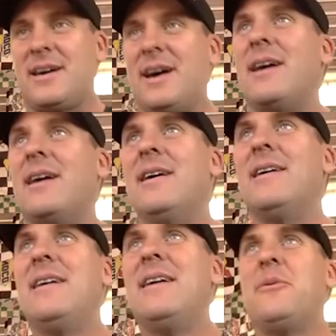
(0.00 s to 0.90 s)
Uh,
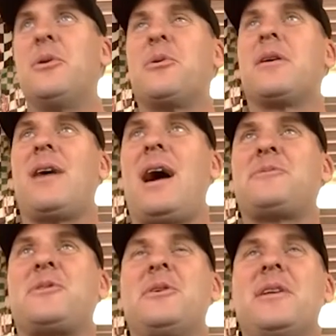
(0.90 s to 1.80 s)
we were
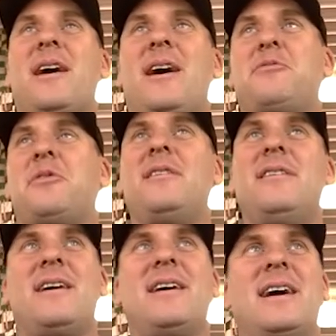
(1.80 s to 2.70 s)
absolutely awful.
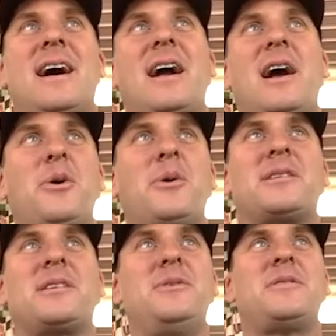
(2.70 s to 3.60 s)
Uh, no
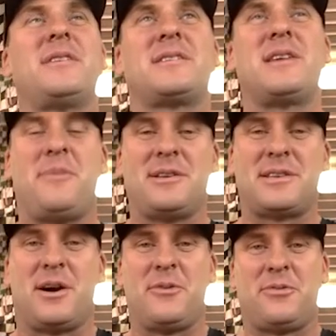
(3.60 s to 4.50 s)
excuses except
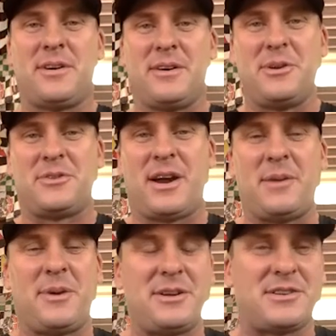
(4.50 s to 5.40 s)
myself. Uh, we tried
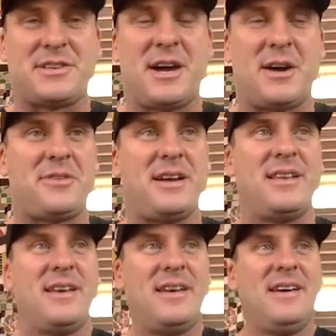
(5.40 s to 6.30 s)
a bunch of stuff that
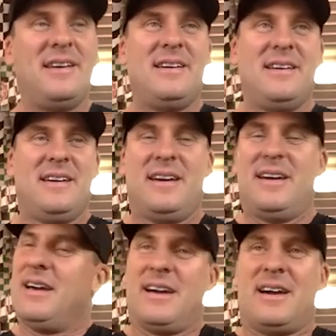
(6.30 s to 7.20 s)

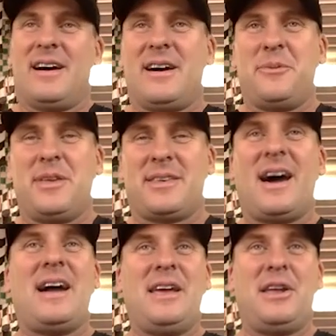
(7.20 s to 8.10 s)
uh, we
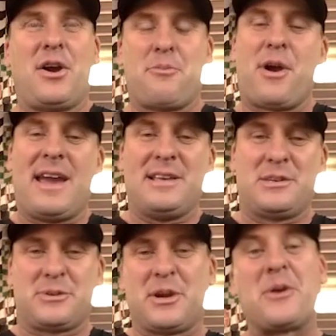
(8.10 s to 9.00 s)
thought in our brains
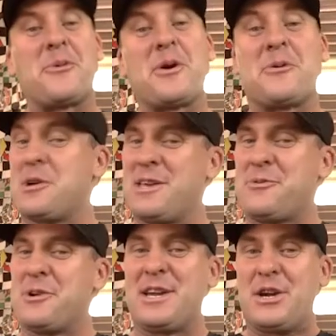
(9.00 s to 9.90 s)
was going to work really,
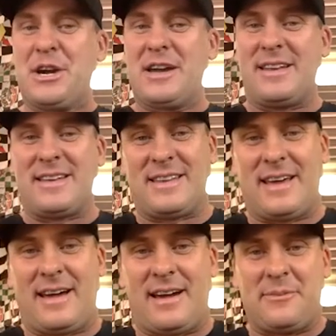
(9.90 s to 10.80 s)
really good. And
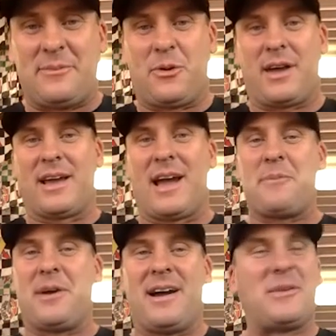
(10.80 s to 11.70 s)
um, when I
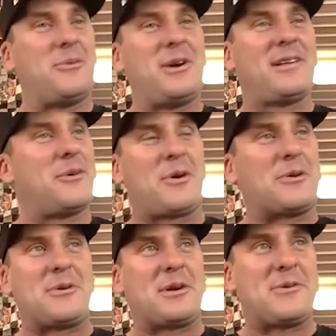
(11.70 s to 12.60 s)
got behind the wheel, it
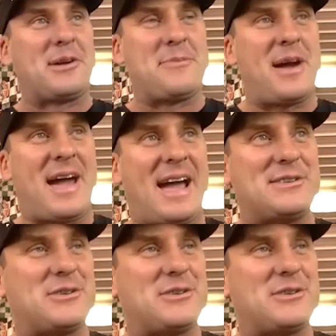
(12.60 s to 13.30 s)
worked really, really bad.